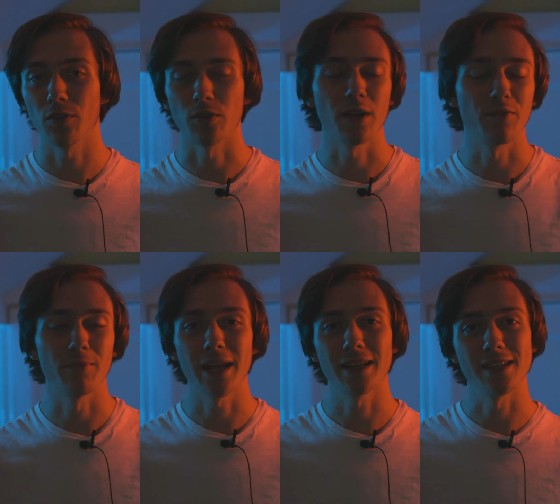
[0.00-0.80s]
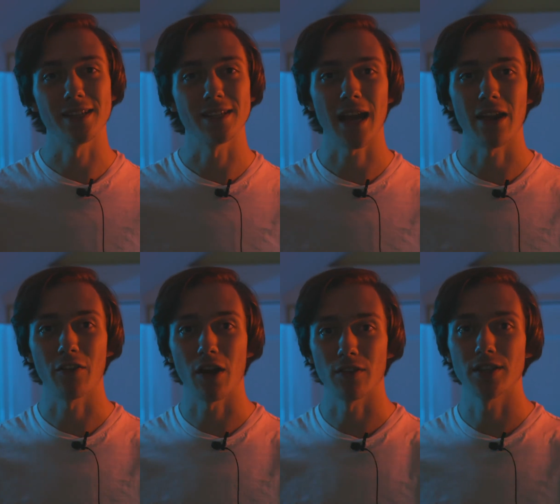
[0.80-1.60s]
or if Mike is having
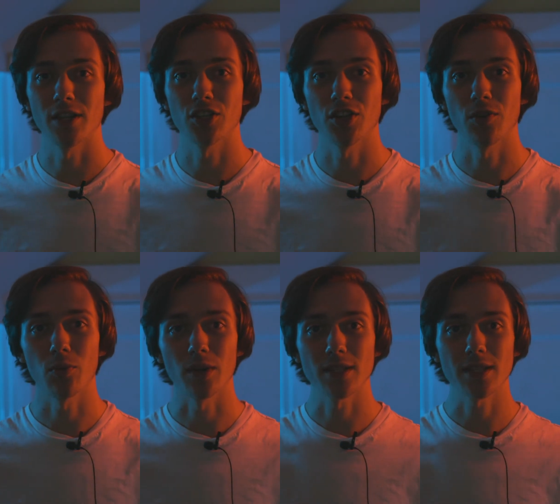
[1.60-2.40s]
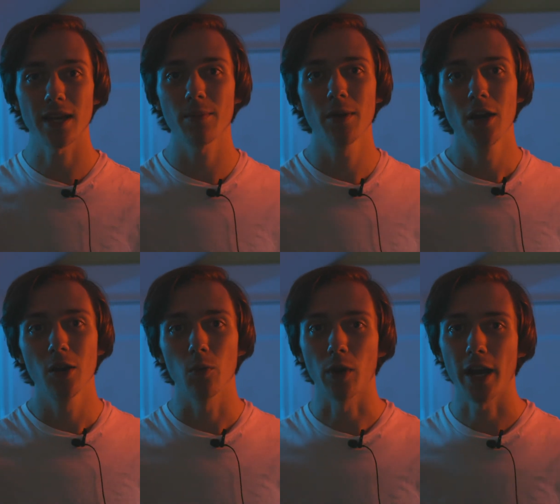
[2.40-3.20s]
a conversation with Sam,
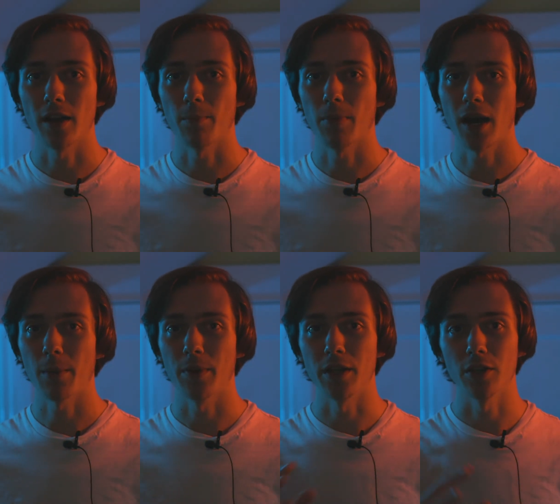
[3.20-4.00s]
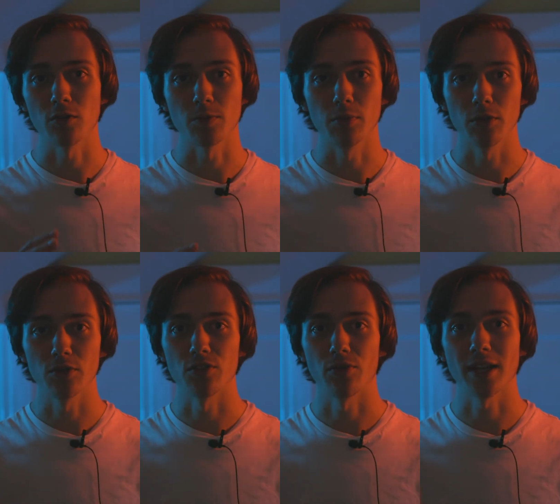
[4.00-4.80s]
we'll kind of pop in those
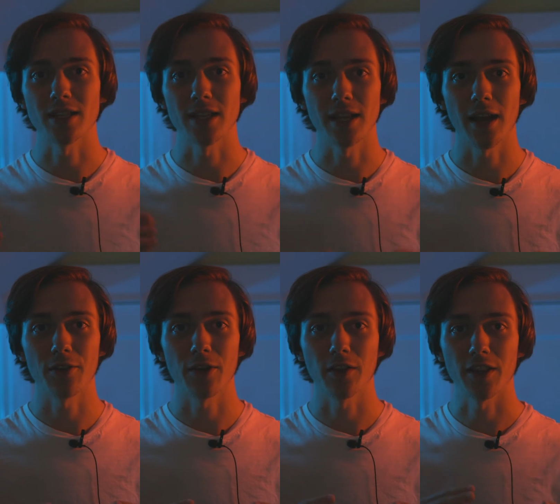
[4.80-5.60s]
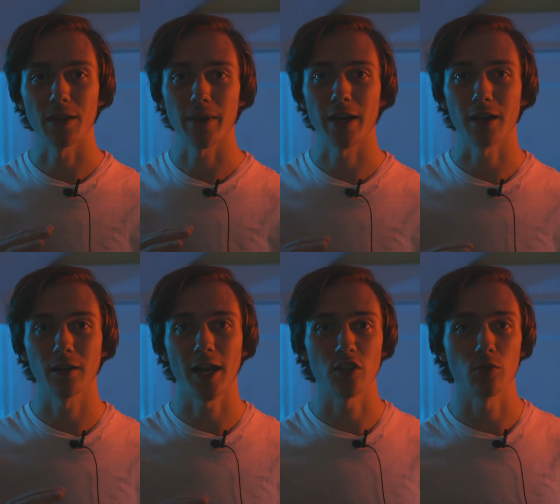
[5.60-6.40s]
blues and reds together and let them kind of
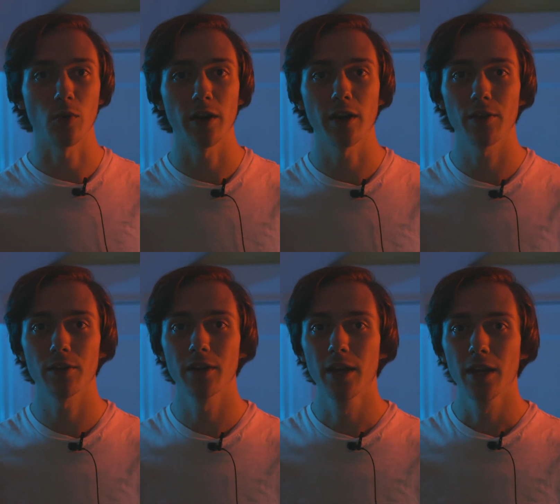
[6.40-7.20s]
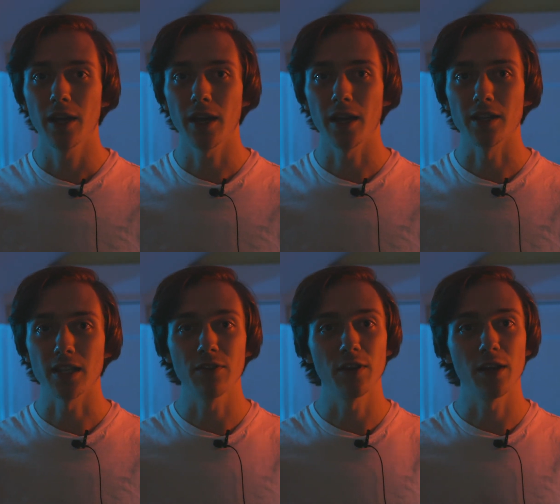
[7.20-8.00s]
clash with one another. And
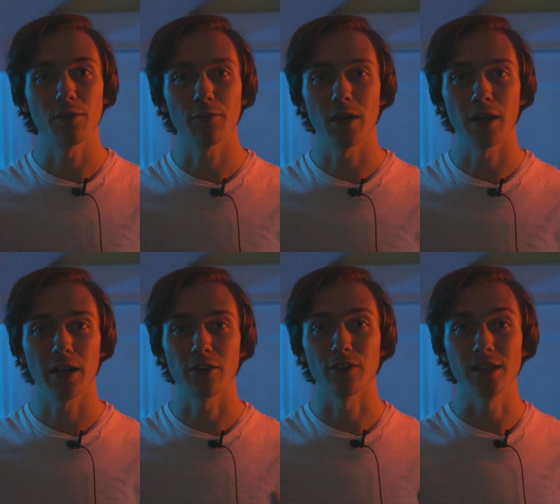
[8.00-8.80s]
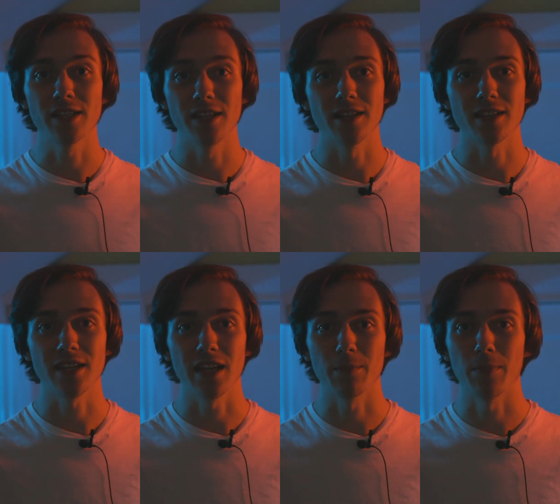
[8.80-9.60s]
even if a character isn't in the scene,